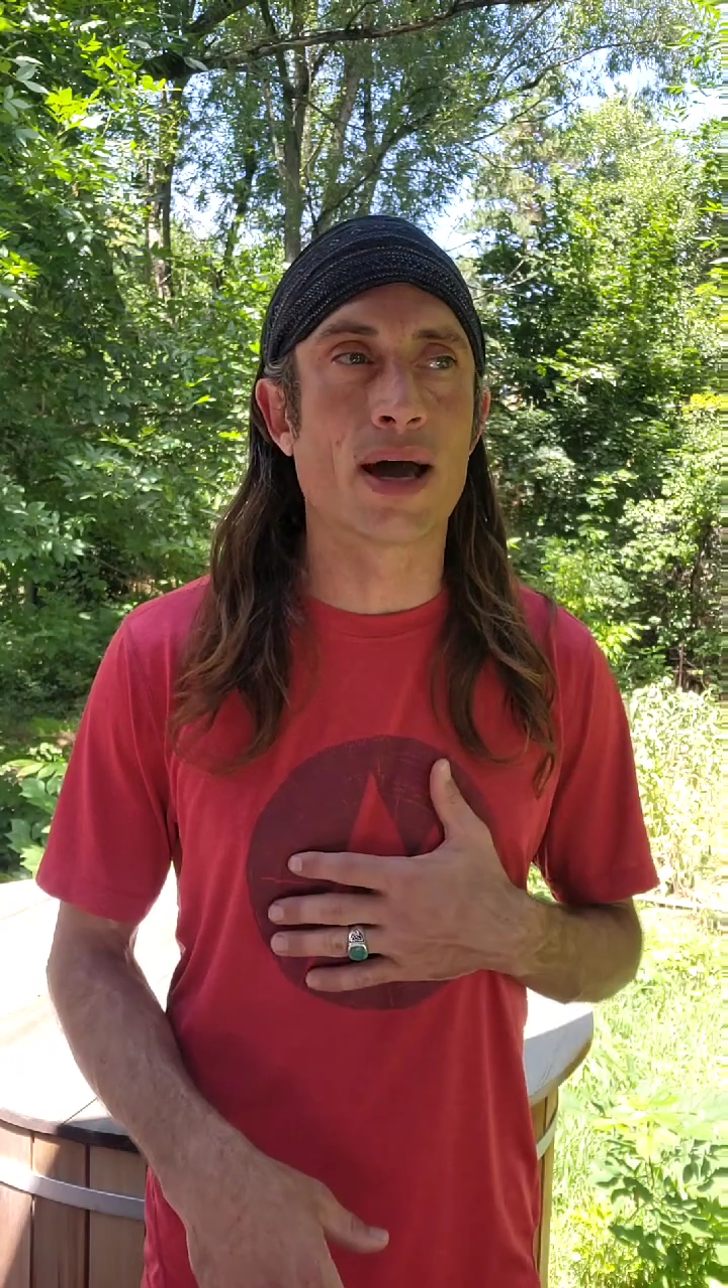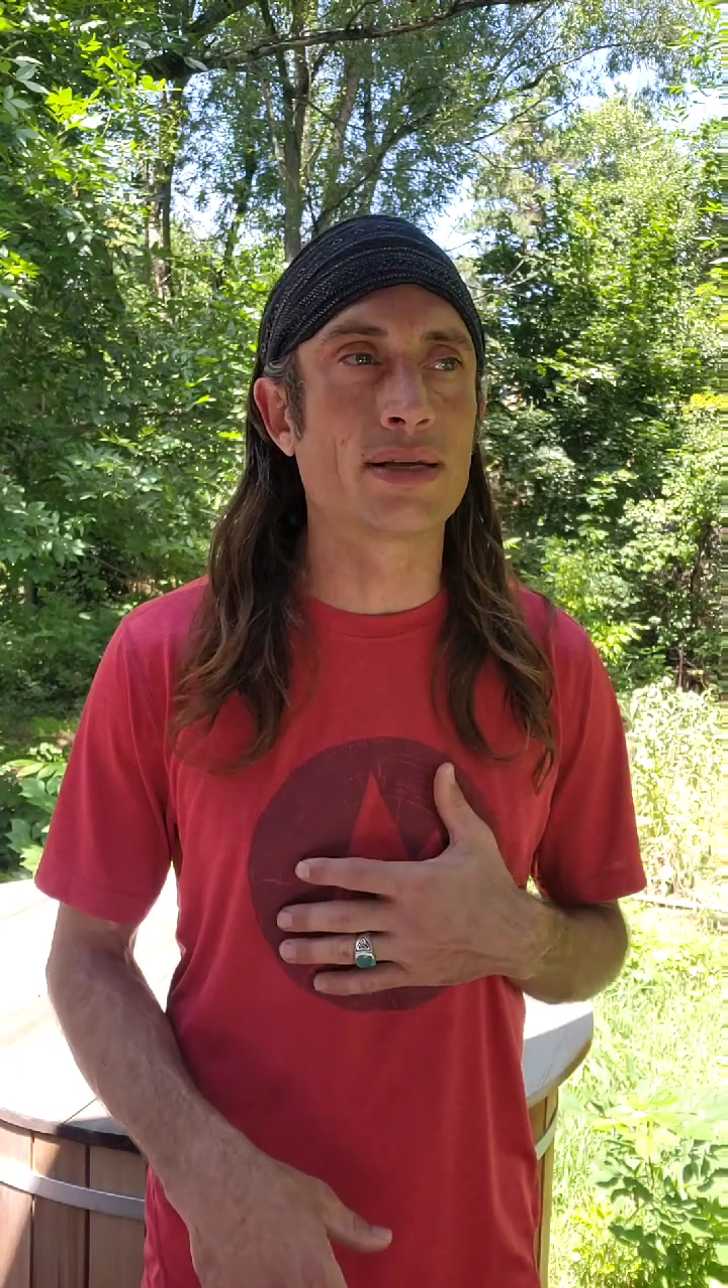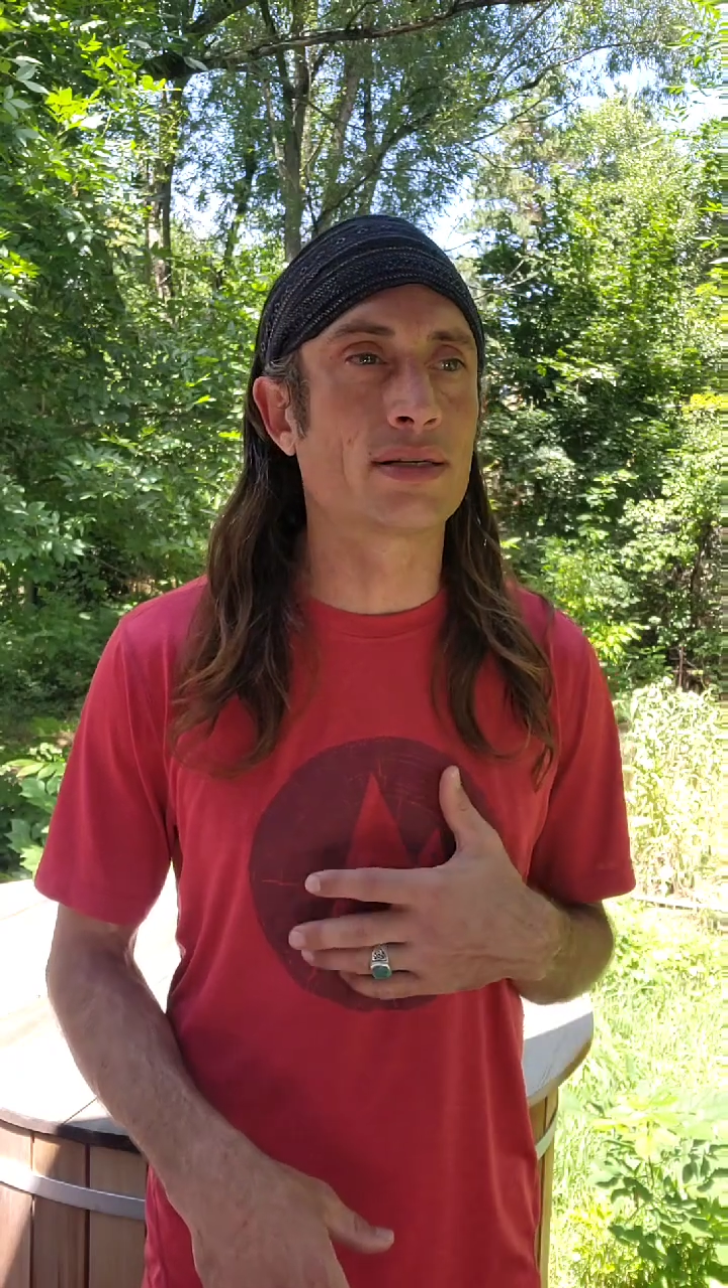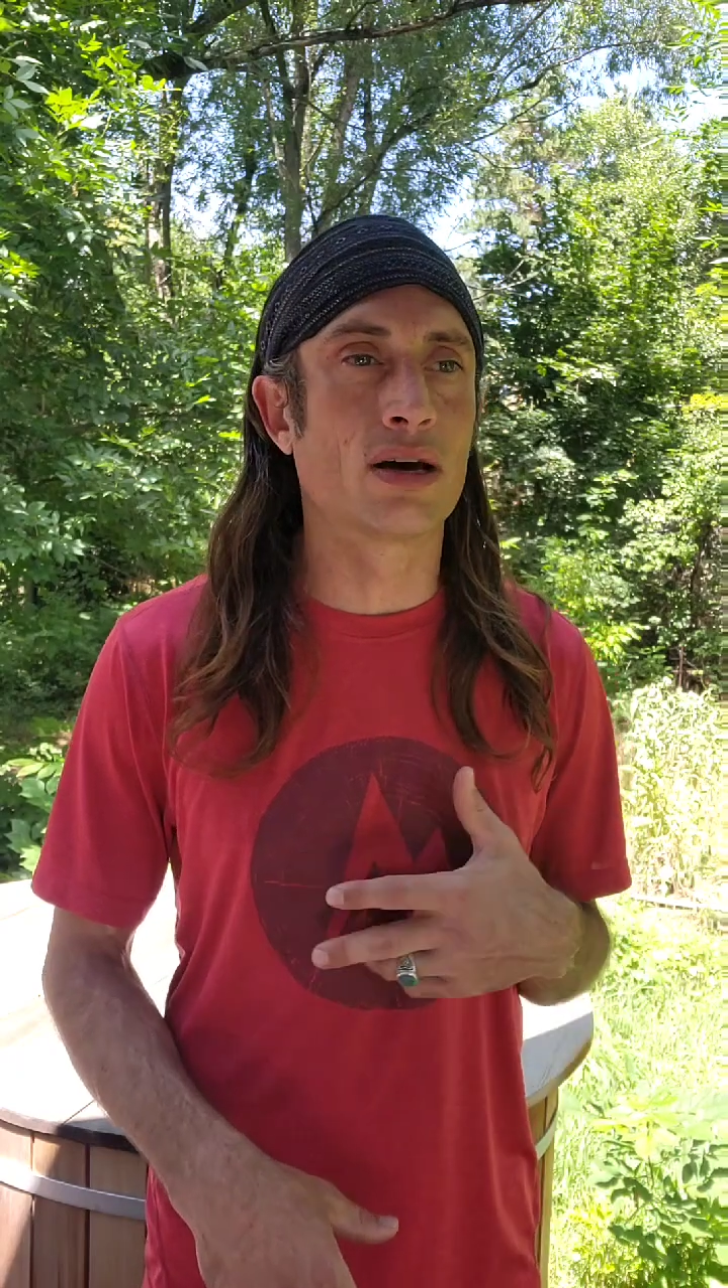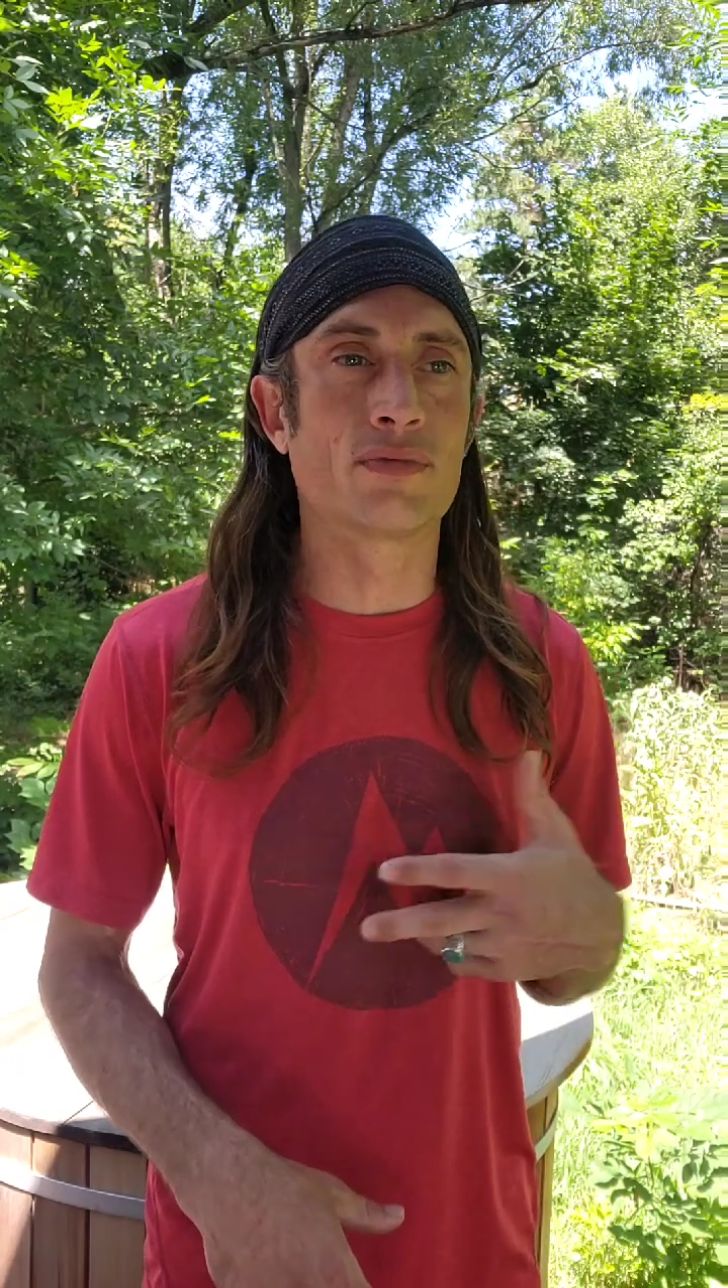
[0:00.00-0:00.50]

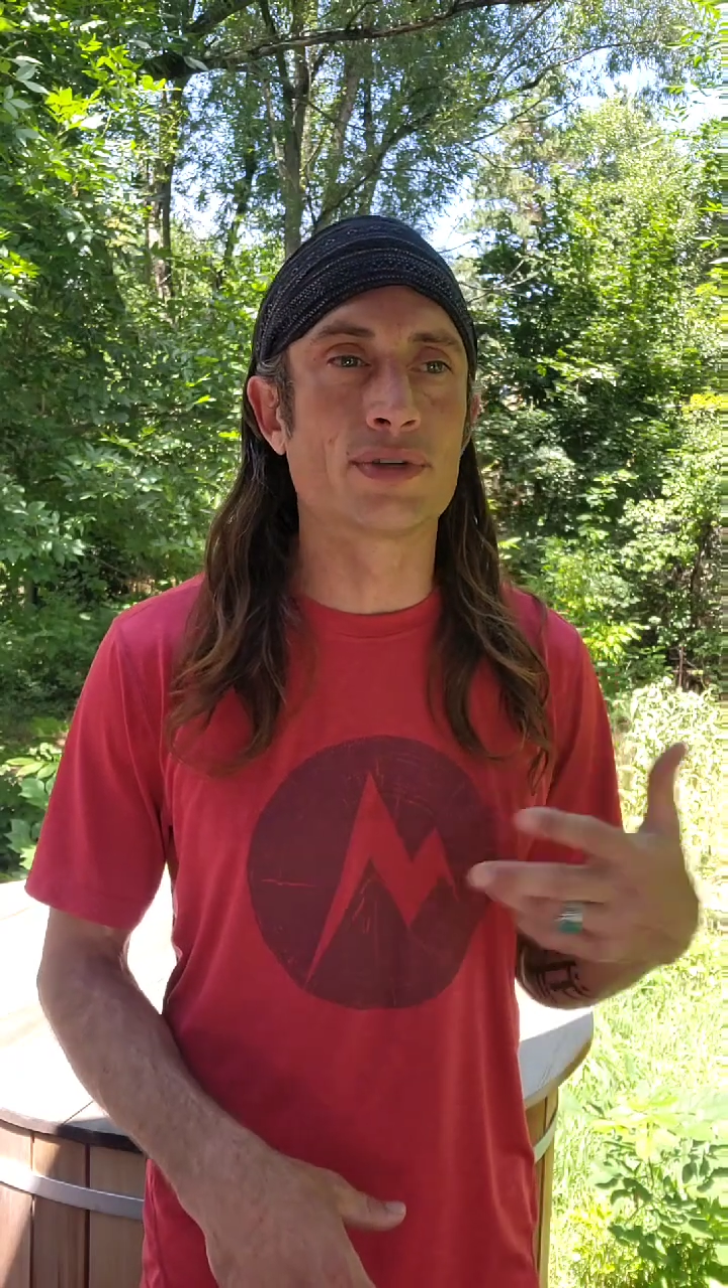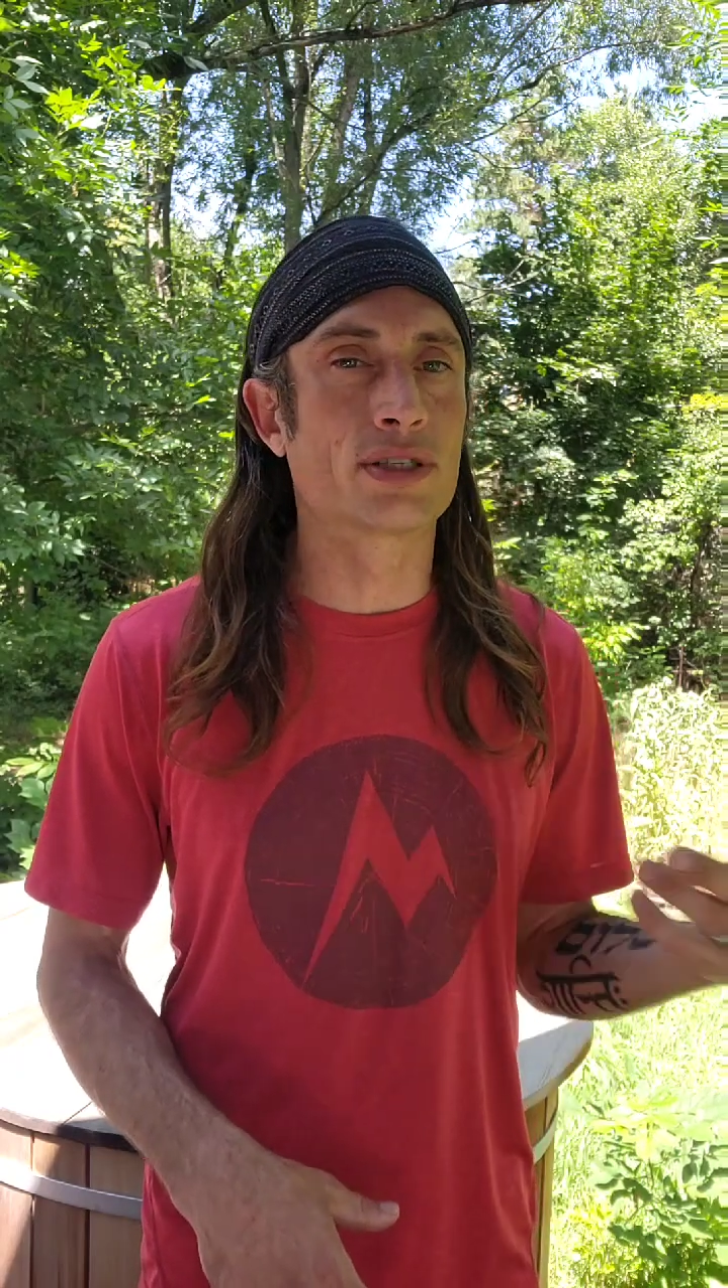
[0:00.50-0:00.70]
myself.